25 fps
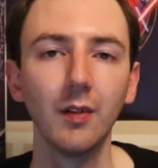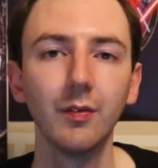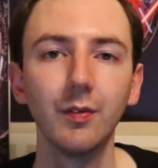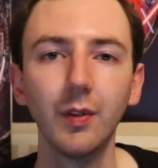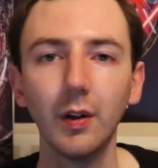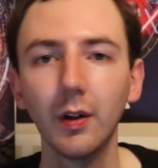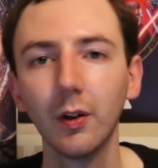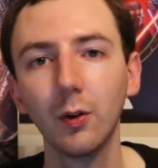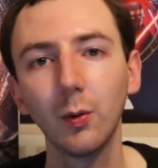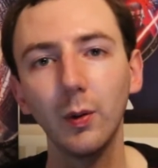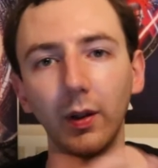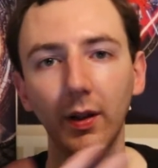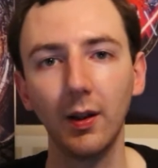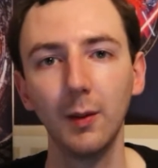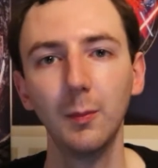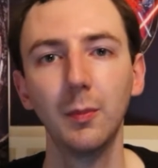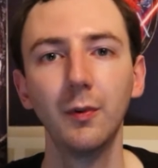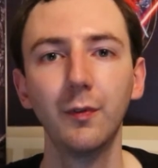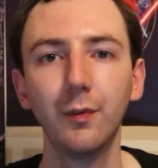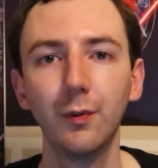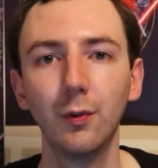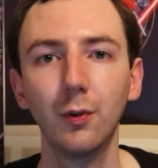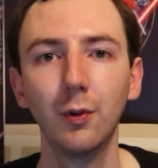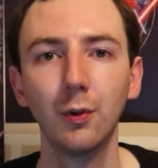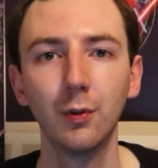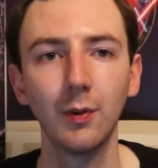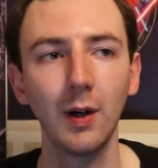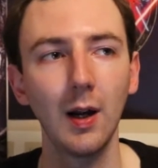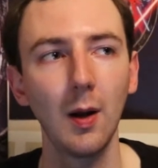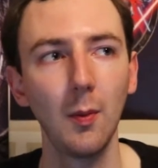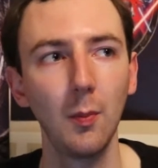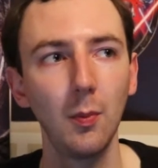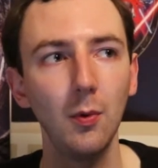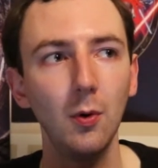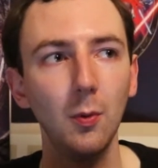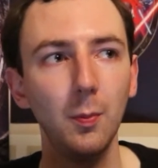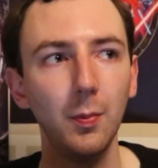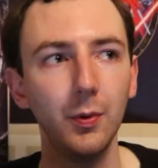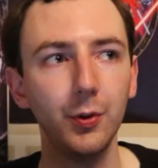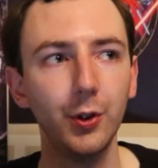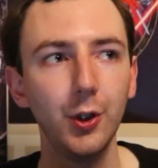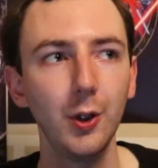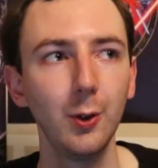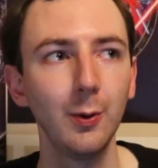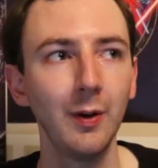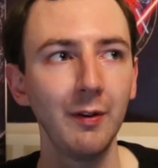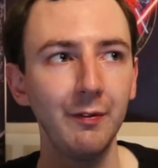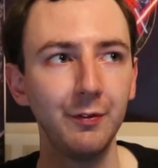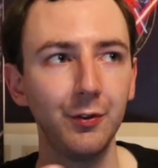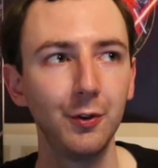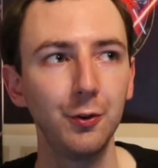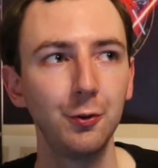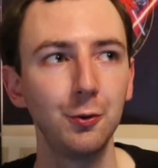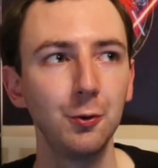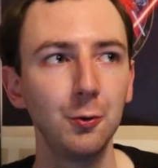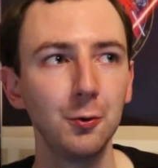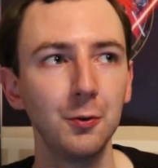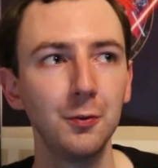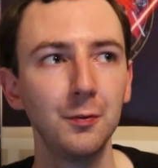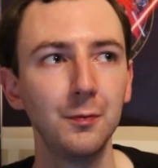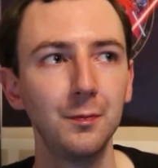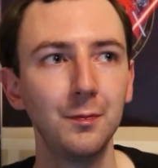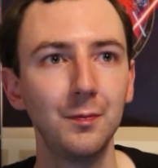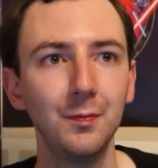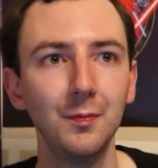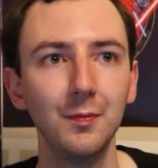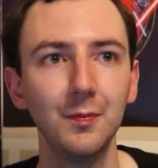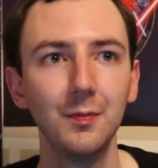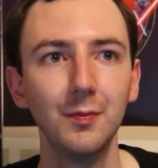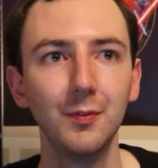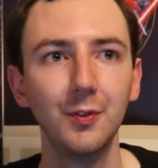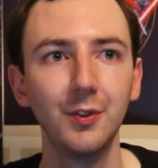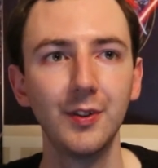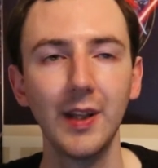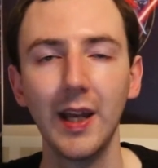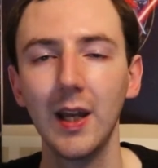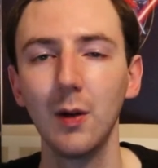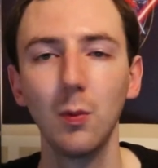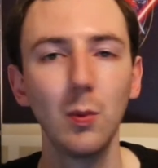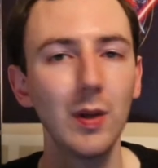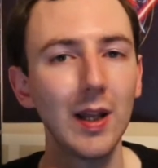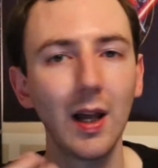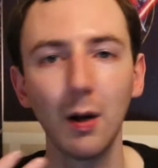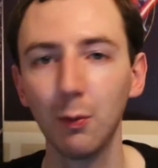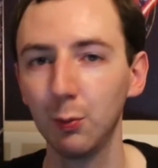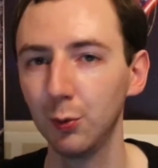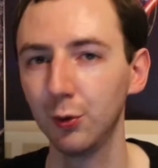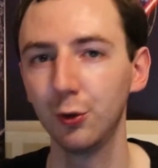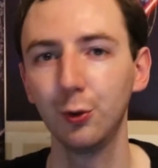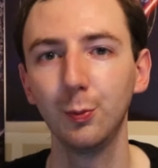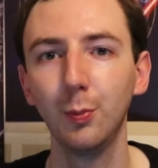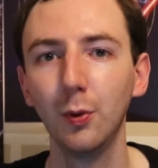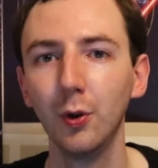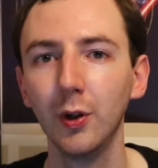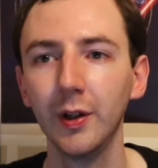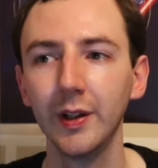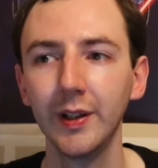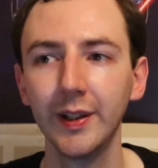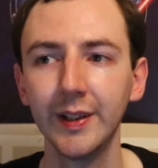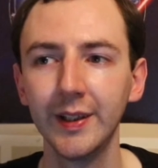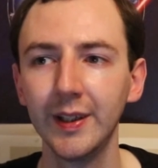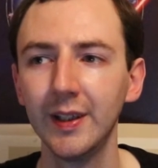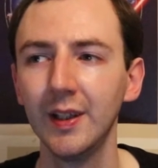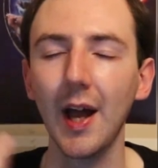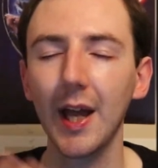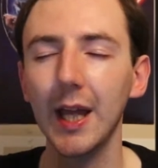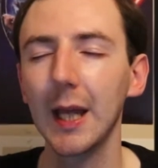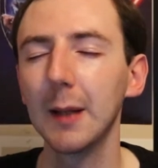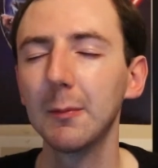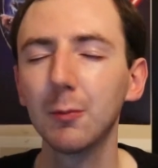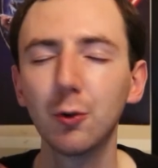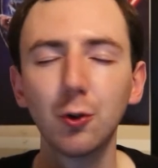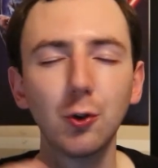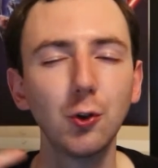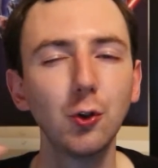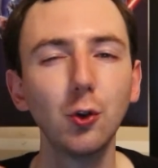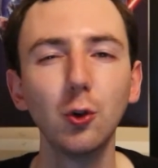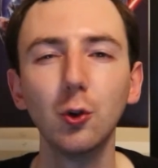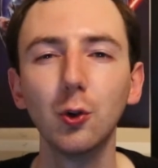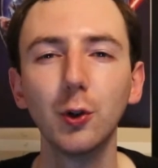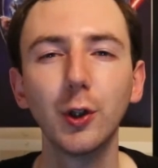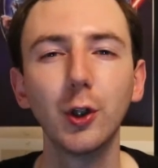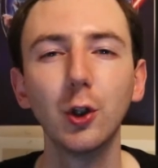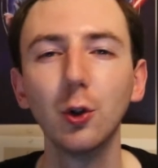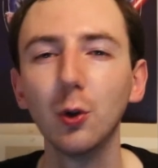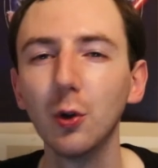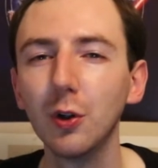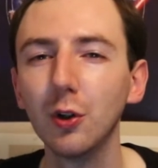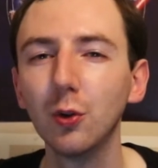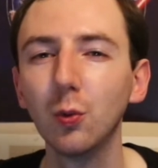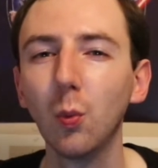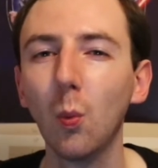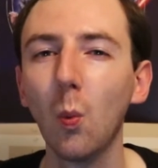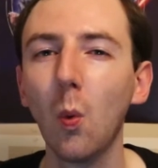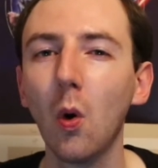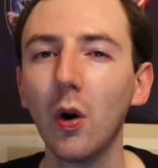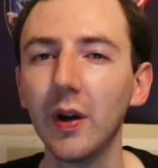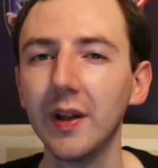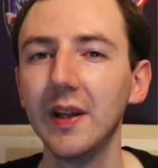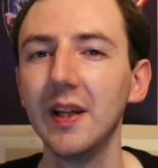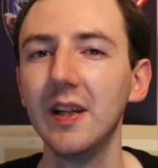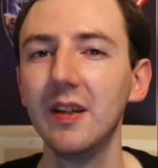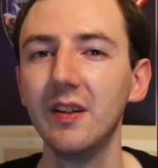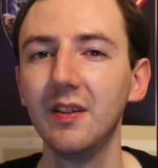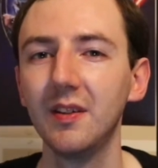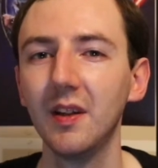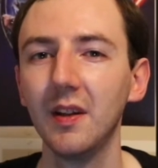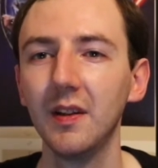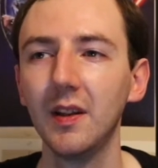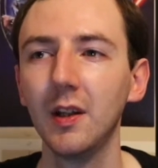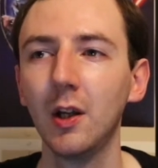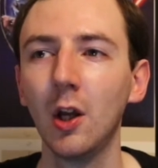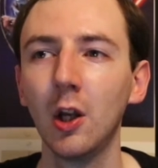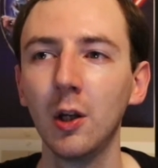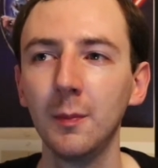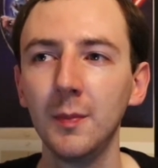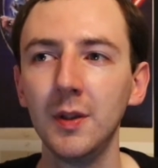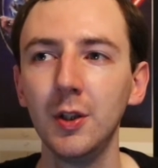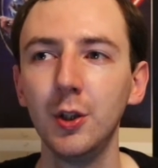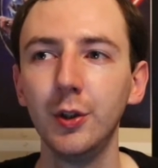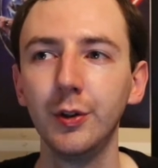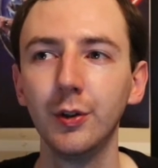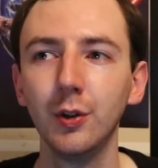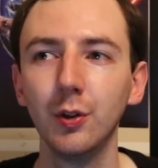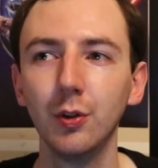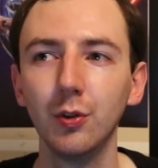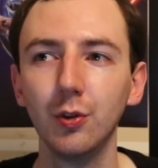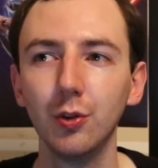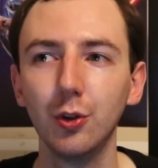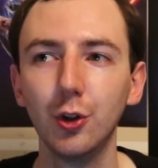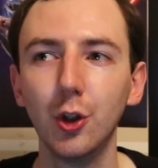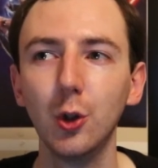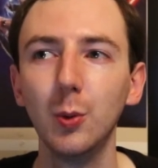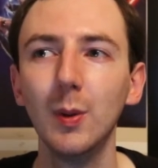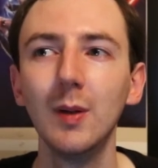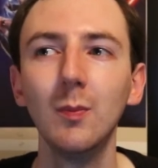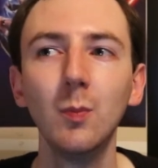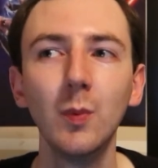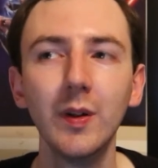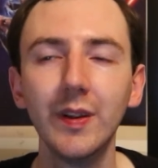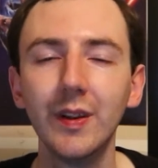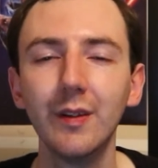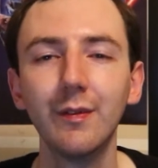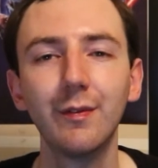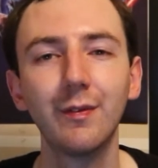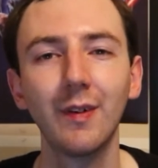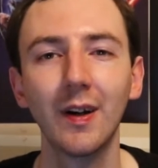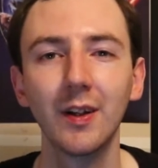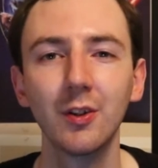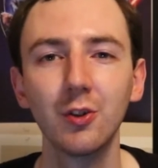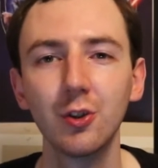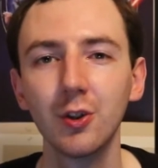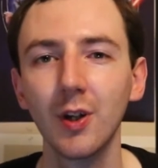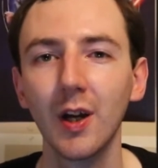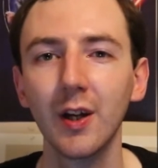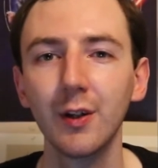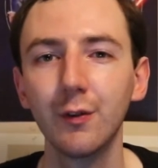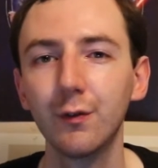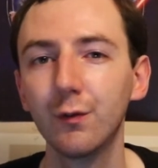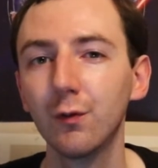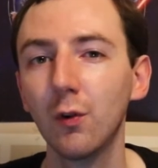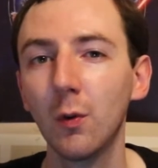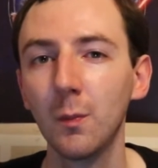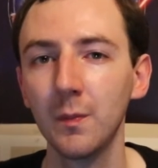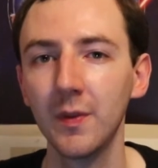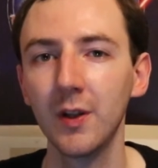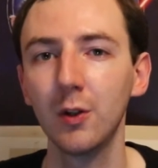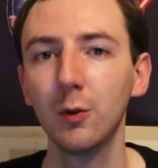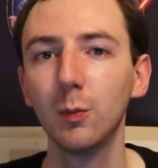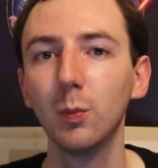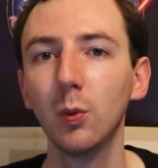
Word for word: And very quickly before I wrap up, I do have to sort of say without spoiling it, I'm sort of curious what it is that they're going to be doing with the franchise from this